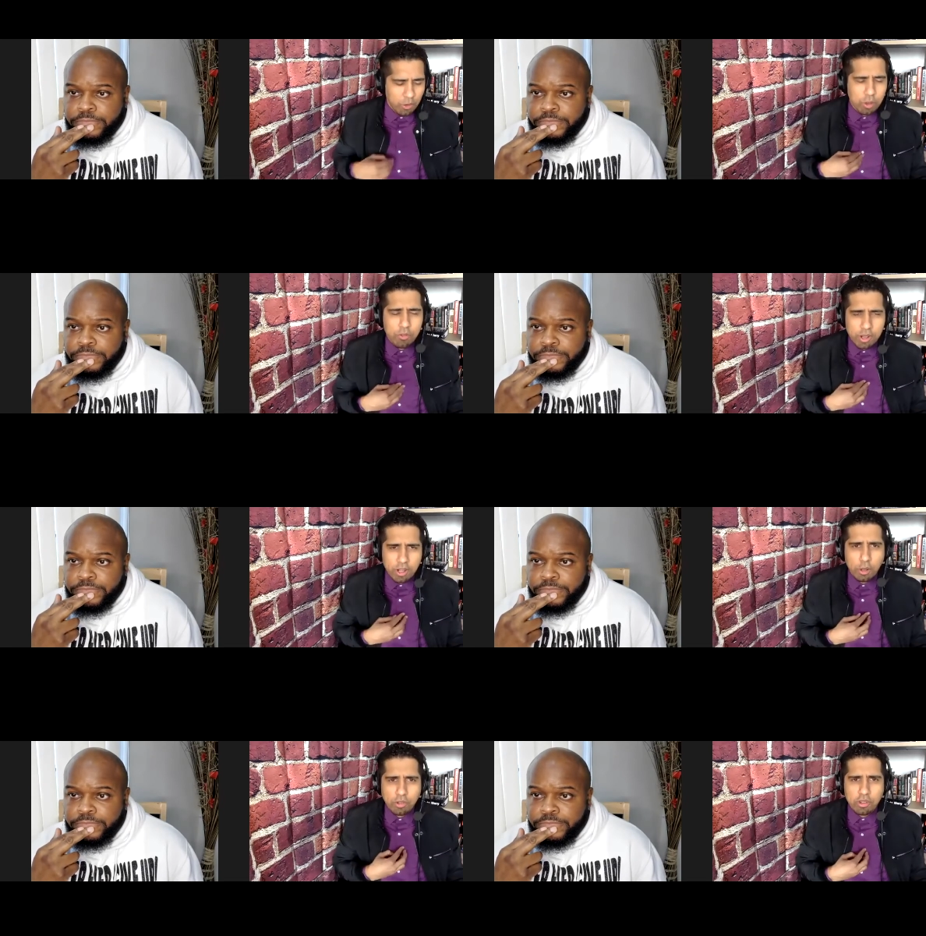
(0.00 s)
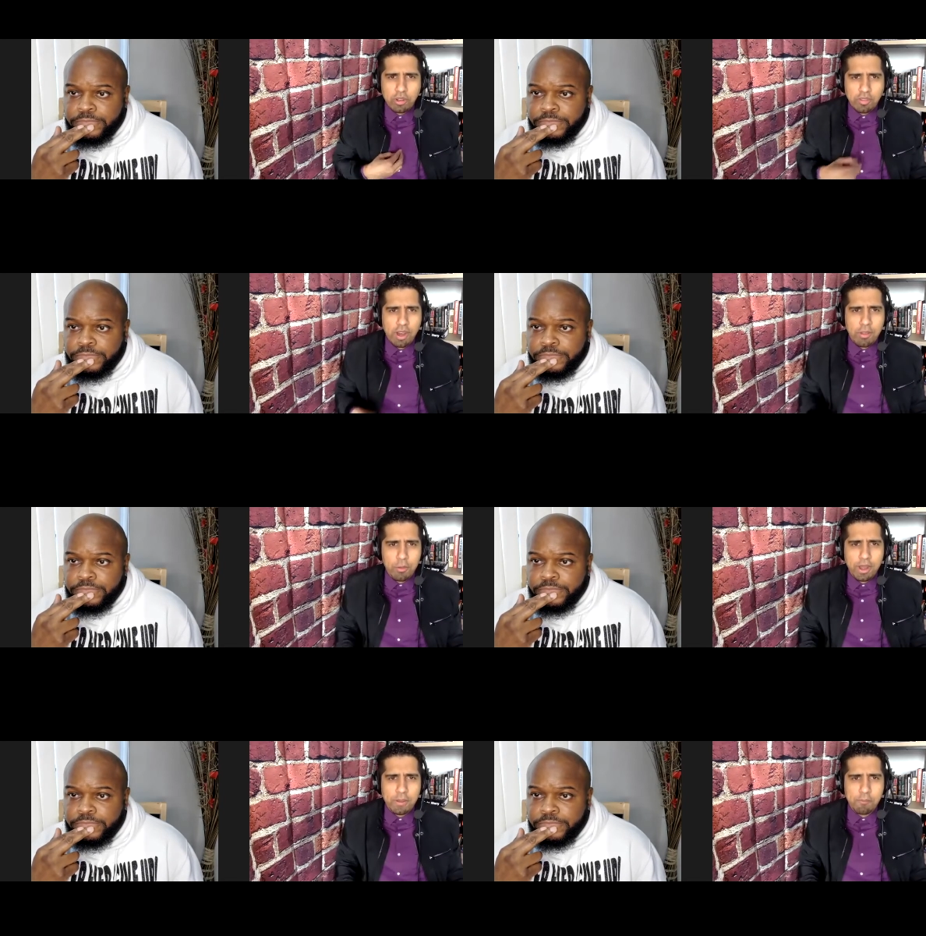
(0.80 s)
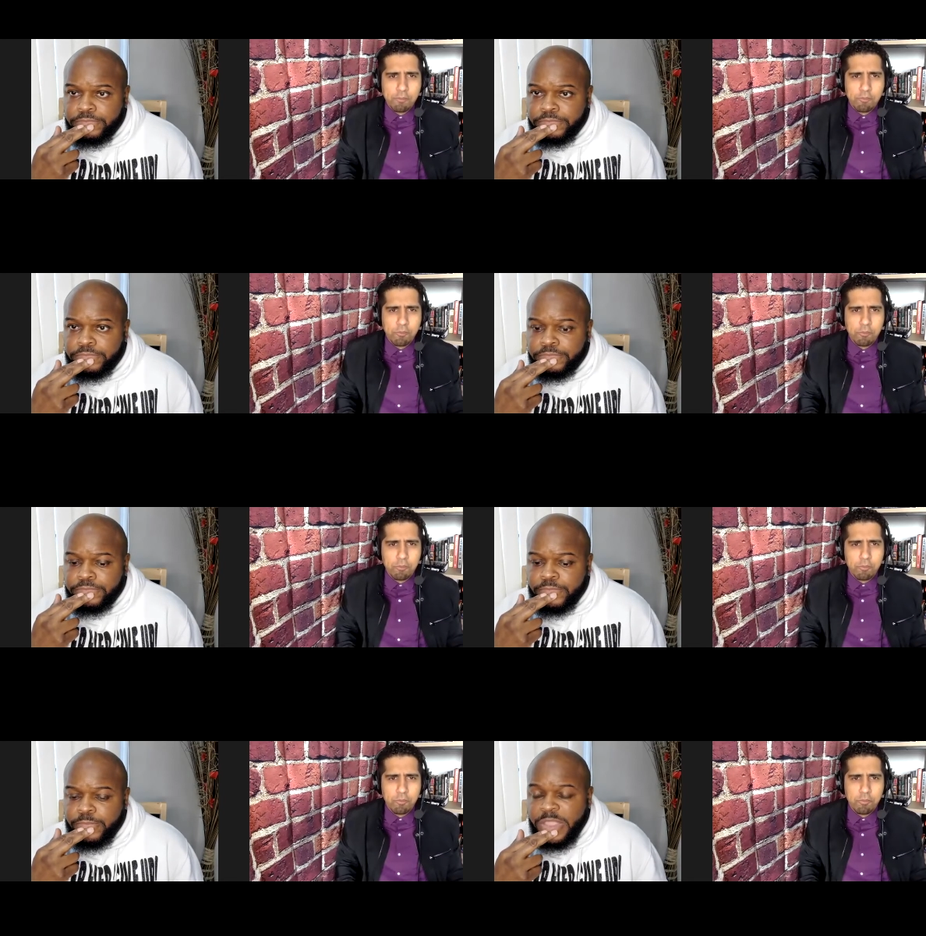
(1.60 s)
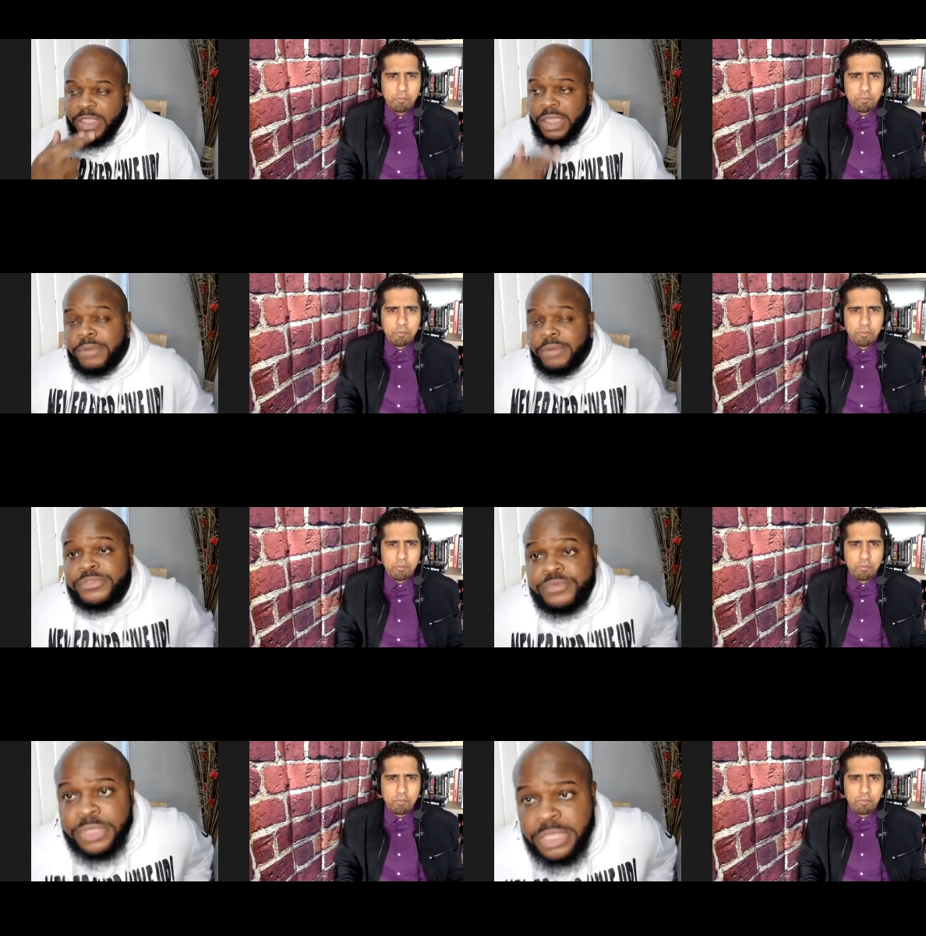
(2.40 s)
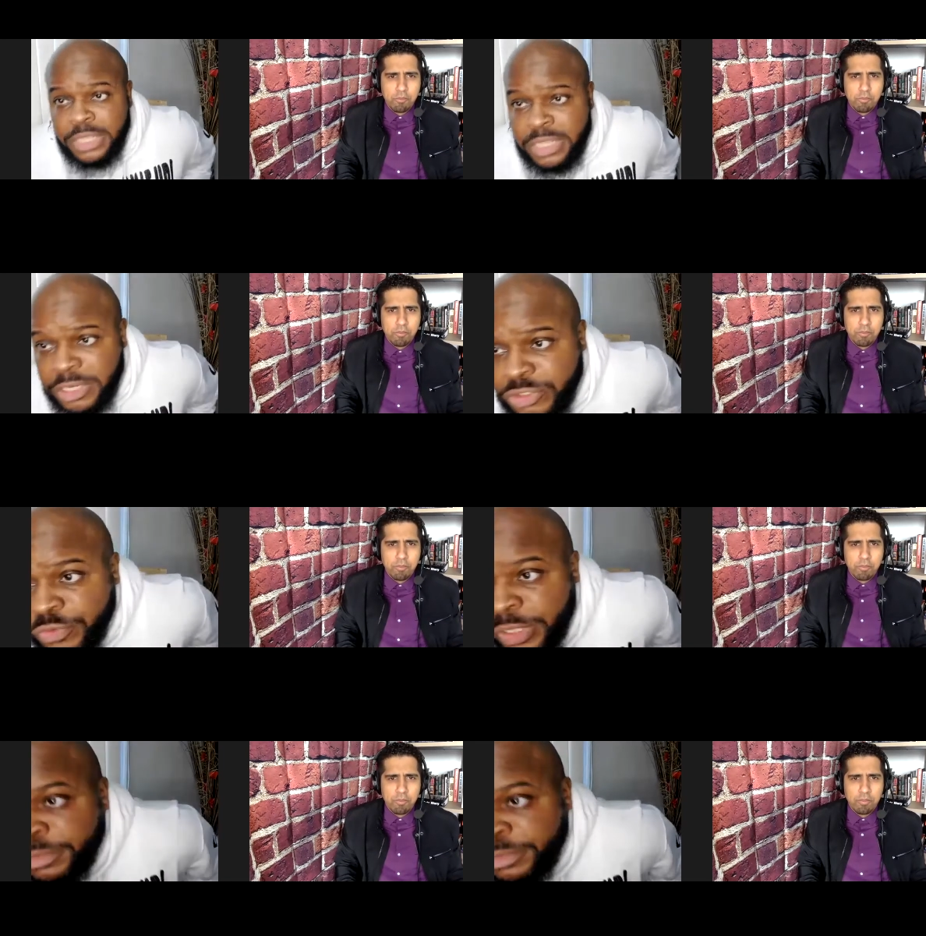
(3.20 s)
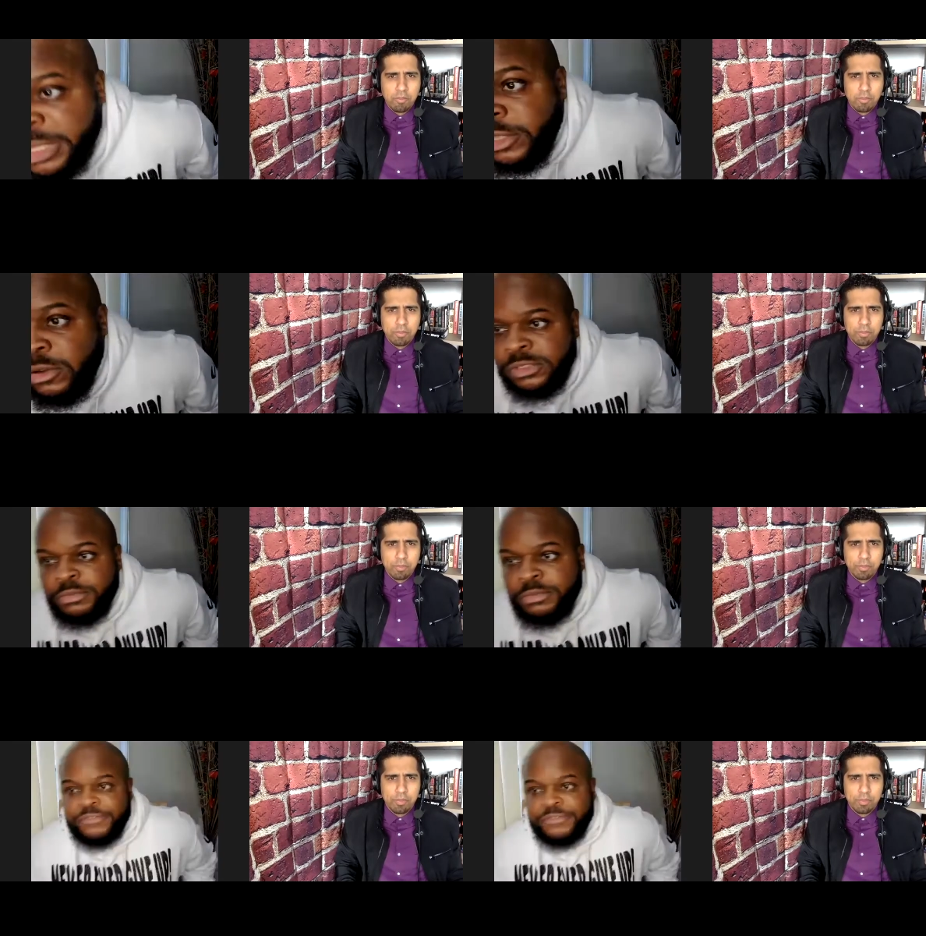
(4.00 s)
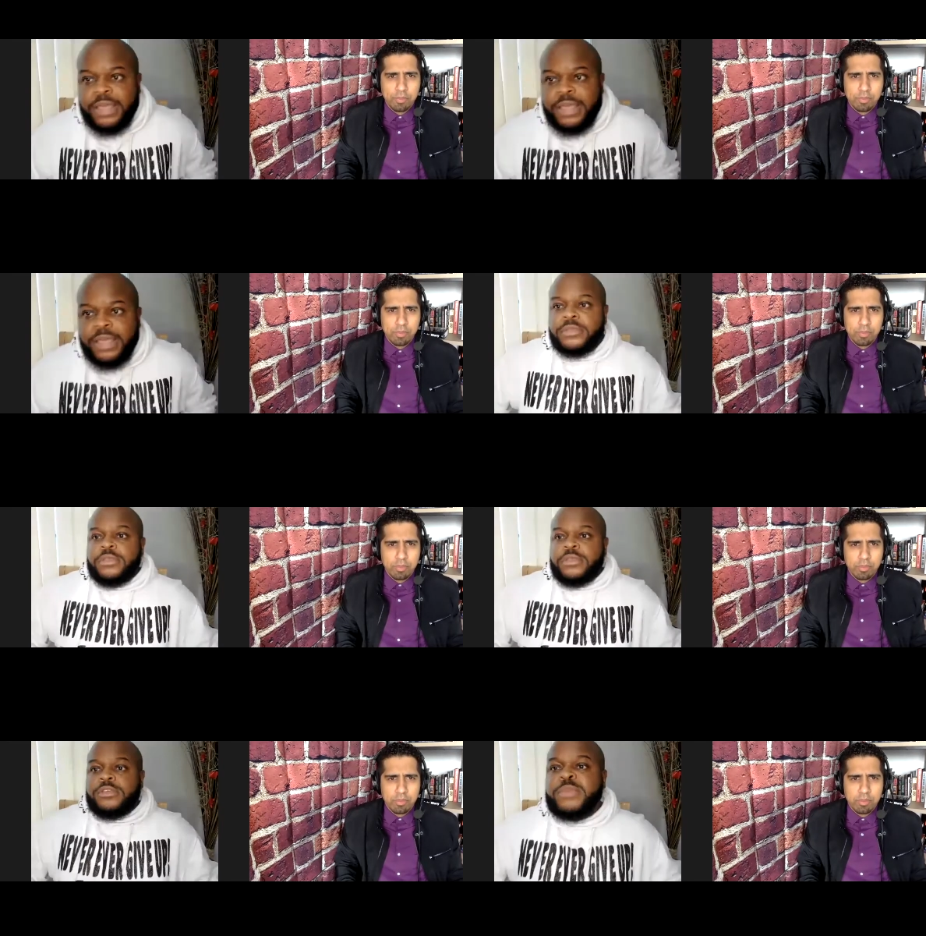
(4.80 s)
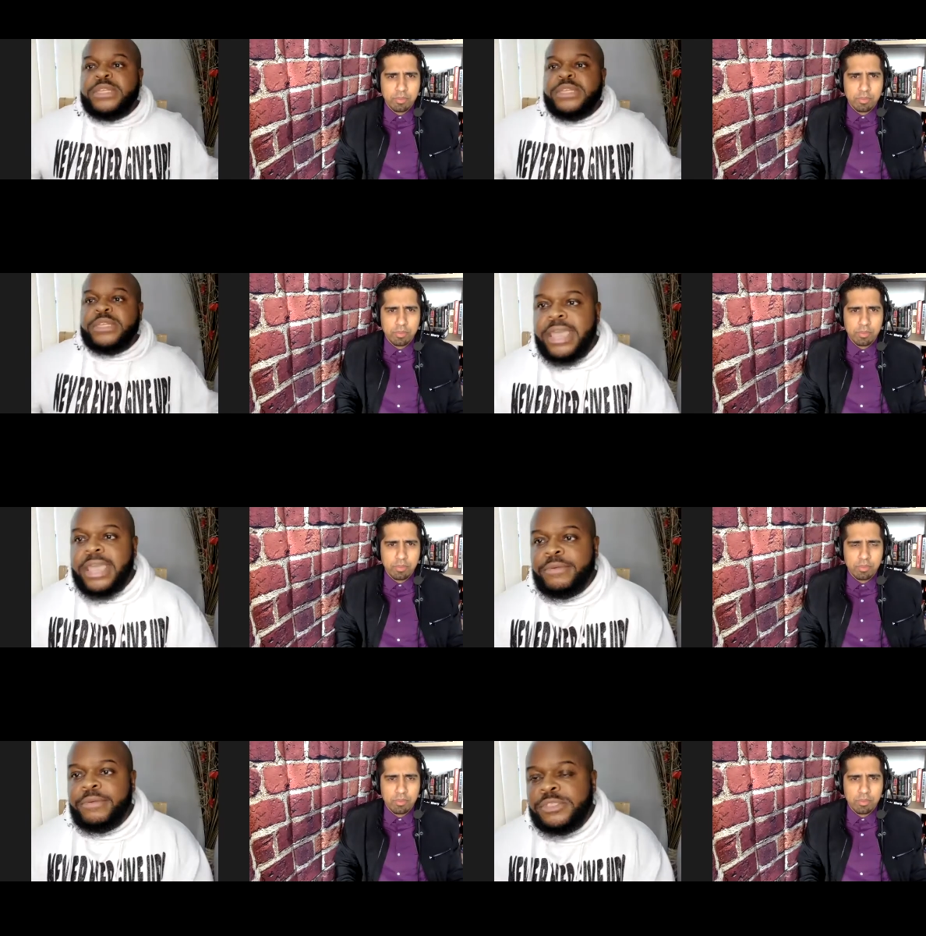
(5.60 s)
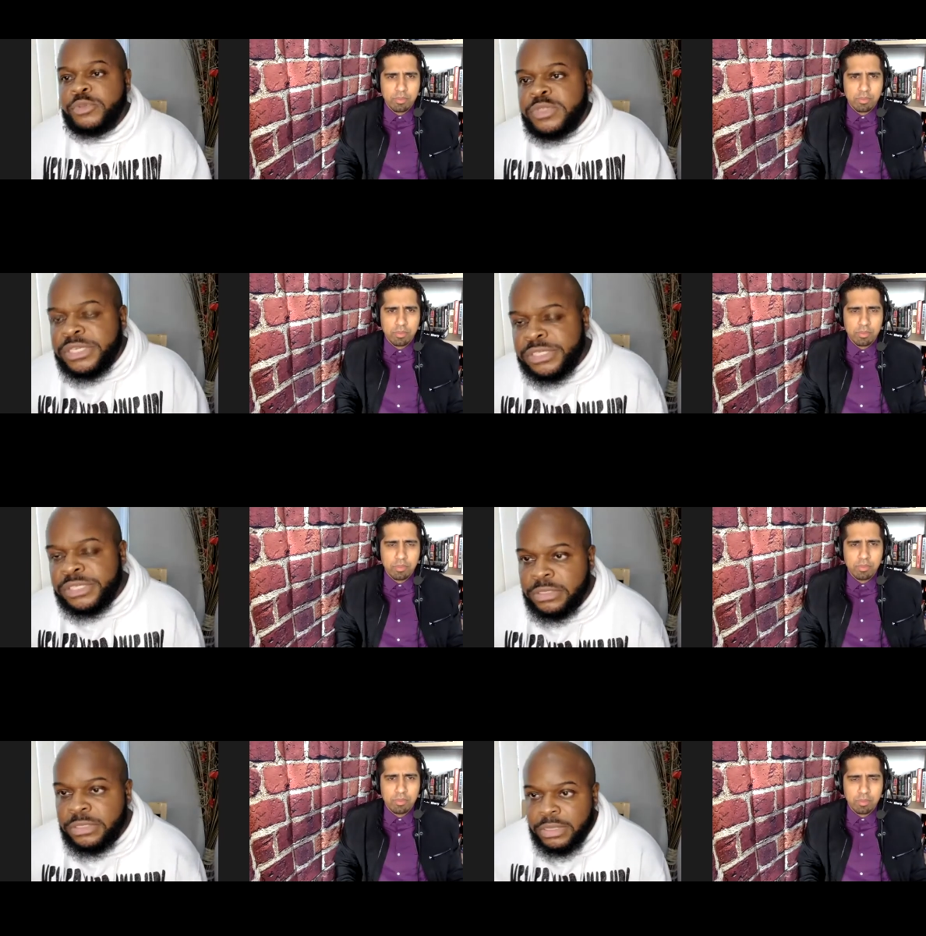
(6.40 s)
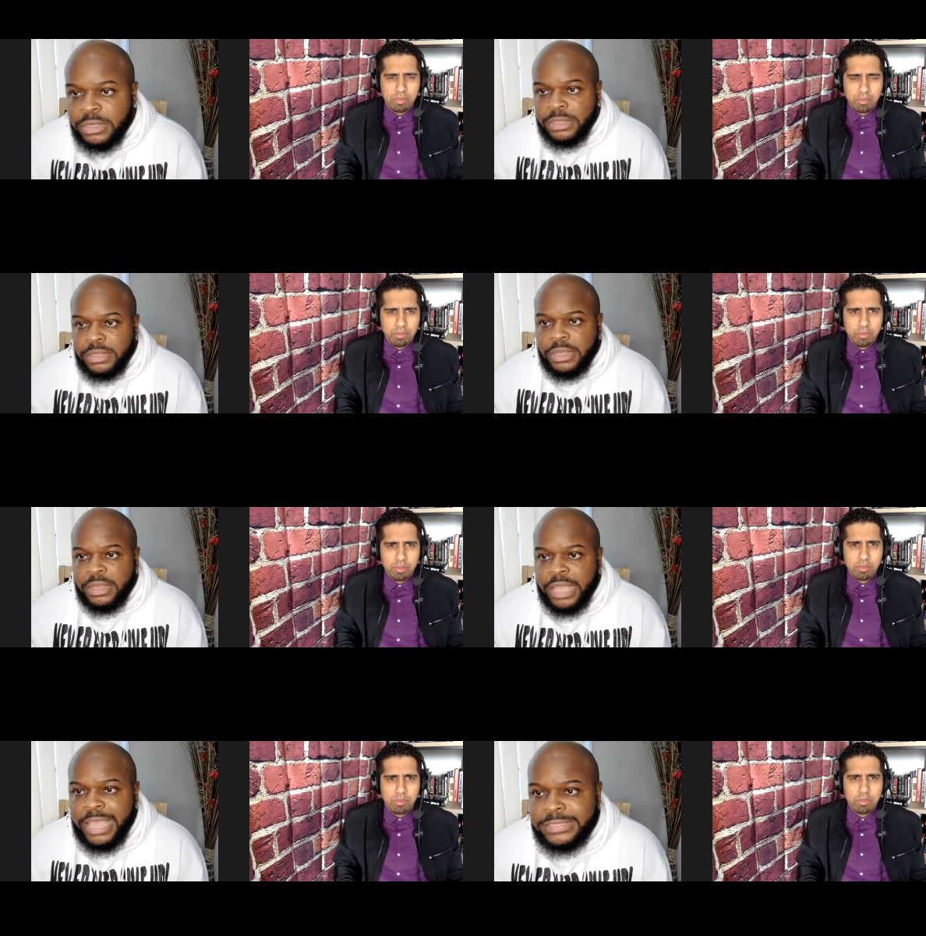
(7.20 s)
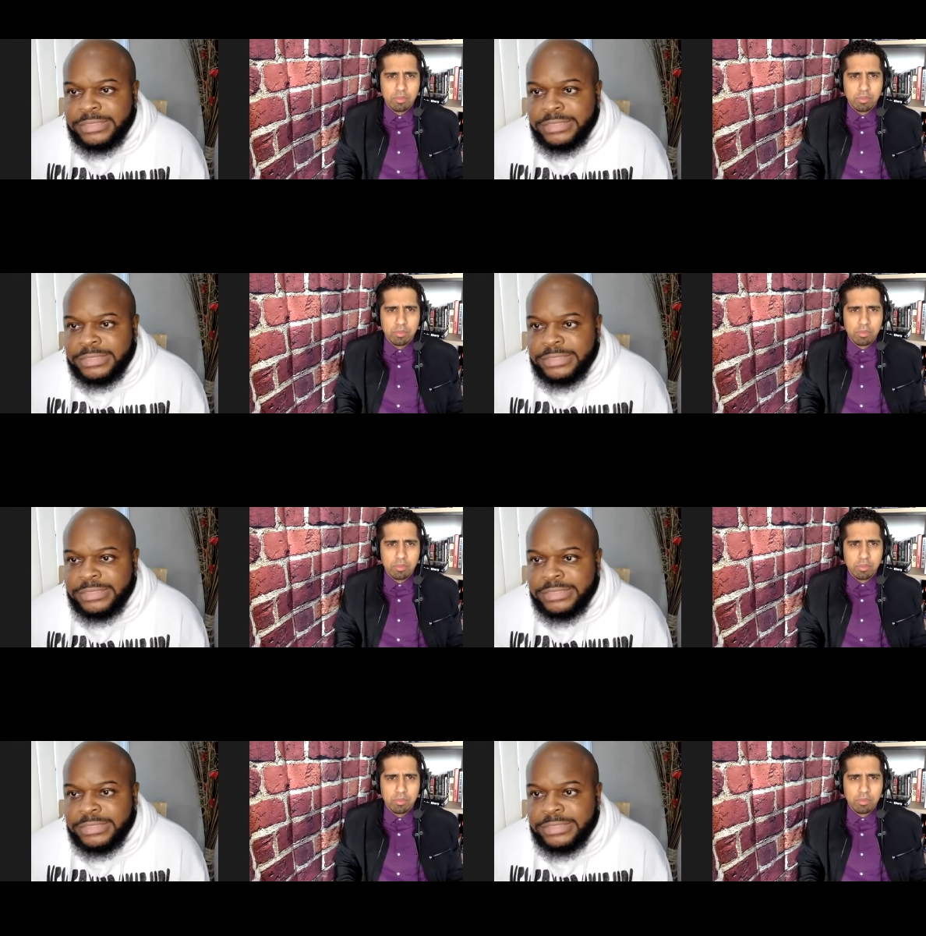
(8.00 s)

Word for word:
Speaker 1: And you were very close to your father, right?
Speaker 2: I was extremely close to my father because my dad was a musician, uh, as